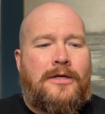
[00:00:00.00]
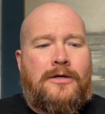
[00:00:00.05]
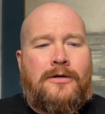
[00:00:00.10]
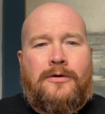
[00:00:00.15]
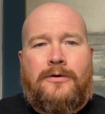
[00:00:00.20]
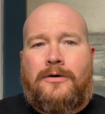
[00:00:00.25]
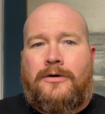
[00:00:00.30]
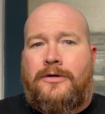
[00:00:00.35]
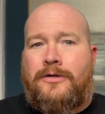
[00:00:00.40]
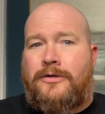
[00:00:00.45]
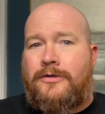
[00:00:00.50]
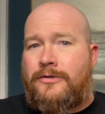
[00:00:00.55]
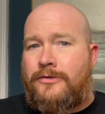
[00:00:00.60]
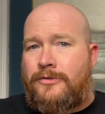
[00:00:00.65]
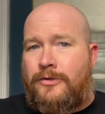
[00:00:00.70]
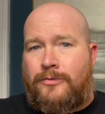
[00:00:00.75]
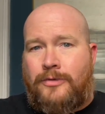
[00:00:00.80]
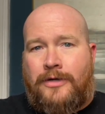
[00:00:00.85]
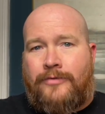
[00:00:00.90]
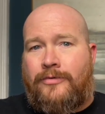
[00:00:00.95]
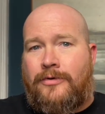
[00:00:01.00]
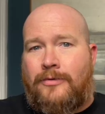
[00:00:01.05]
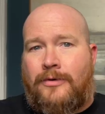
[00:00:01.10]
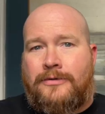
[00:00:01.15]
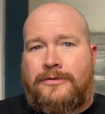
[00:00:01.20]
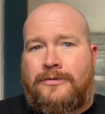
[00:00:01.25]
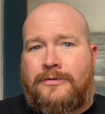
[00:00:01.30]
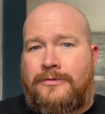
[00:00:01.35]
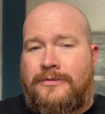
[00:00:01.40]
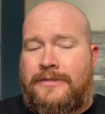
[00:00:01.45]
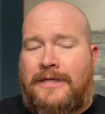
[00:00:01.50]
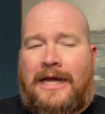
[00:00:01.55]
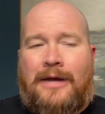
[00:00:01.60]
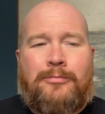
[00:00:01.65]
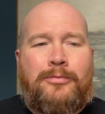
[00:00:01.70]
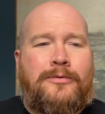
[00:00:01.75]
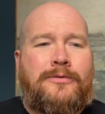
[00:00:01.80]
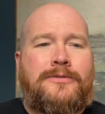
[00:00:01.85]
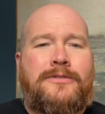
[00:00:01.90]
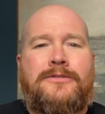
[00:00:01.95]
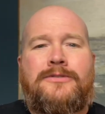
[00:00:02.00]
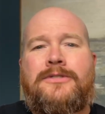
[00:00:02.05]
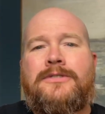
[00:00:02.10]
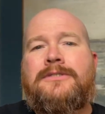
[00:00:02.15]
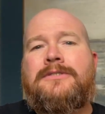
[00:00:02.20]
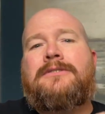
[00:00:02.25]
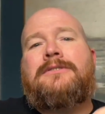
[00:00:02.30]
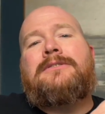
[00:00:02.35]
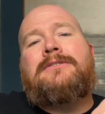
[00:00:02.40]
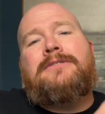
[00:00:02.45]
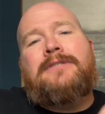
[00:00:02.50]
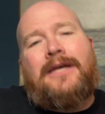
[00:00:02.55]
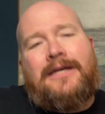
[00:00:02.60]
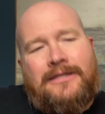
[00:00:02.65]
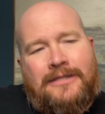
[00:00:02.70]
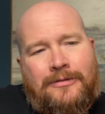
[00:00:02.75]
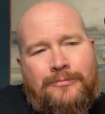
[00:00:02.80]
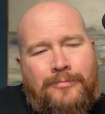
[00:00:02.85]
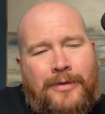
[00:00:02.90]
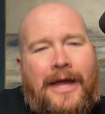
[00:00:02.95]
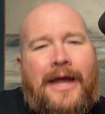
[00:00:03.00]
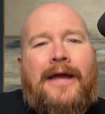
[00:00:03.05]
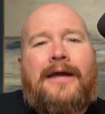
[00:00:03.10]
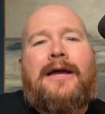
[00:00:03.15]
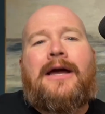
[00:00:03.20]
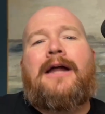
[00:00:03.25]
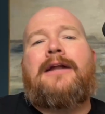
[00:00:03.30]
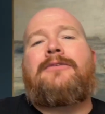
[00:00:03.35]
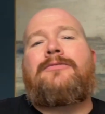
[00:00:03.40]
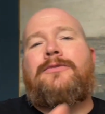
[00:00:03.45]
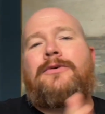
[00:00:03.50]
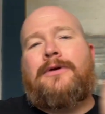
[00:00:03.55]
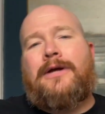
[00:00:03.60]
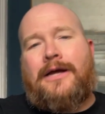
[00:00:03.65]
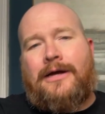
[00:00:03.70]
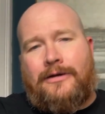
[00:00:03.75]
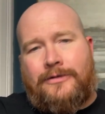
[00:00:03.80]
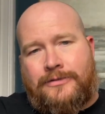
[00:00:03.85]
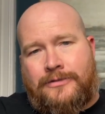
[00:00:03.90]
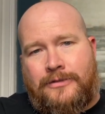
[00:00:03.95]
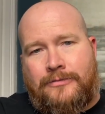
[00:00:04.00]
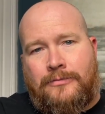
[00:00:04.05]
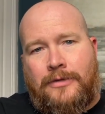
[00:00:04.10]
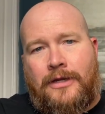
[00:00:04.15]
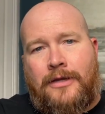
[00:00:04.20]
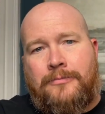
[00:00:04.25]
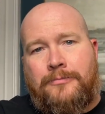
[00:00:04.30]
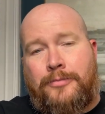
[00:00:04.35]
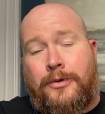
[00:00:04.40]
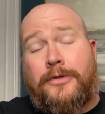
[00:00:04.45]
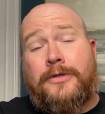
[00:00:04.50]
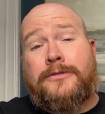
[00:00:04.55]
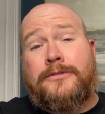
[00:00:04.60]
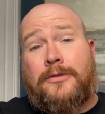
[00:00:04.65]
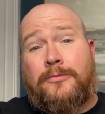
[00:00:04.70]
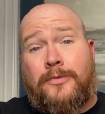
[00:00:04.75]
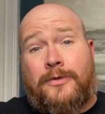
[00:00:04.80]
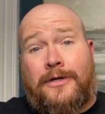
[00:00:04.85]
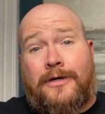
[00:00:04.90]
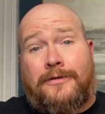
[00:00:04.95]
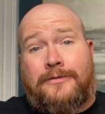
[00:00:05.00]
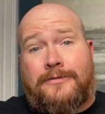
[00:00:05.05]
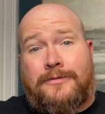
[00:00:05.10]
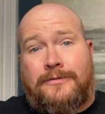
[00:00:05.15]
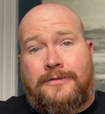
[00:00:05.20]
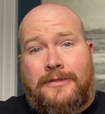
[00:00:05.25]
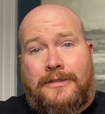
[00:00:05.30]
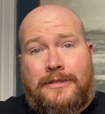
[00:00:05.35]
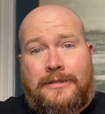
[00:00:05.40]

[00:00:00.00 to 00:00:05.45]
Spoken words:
or you can do whatever you want to with these apples and just take the bag out of your house and put it somewhere else.